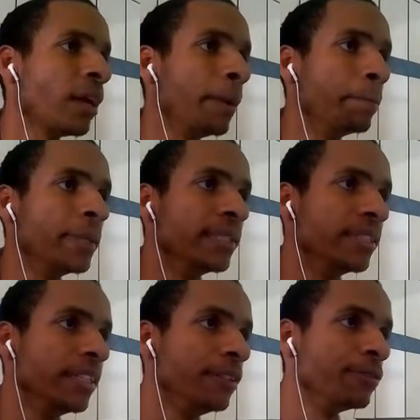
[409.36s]
But
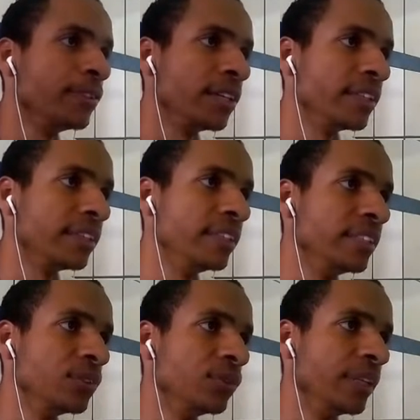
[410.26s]
if not this
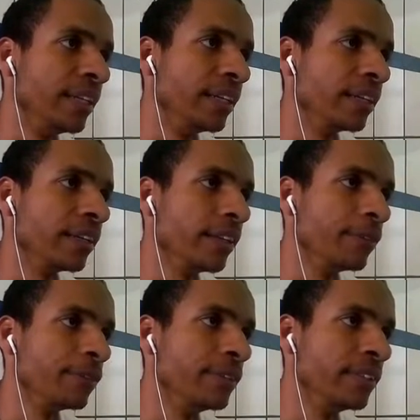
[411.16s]
way, if
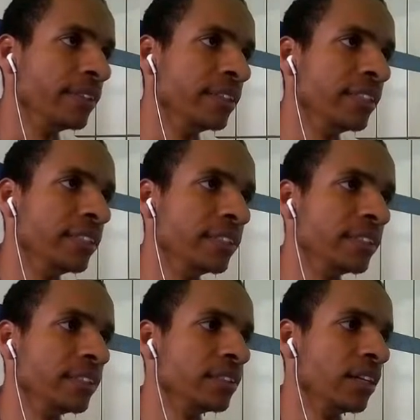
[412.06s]
this
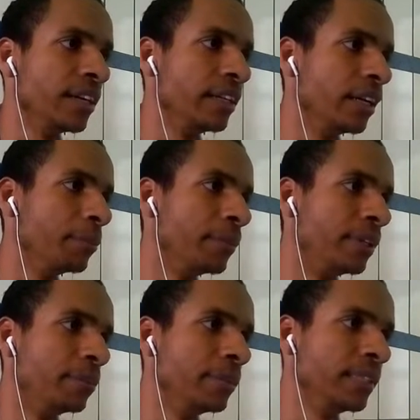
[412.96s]
is not a number,
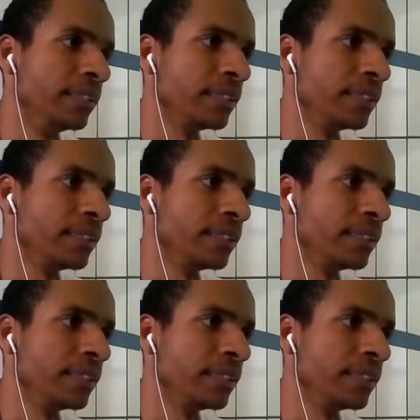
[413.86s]
but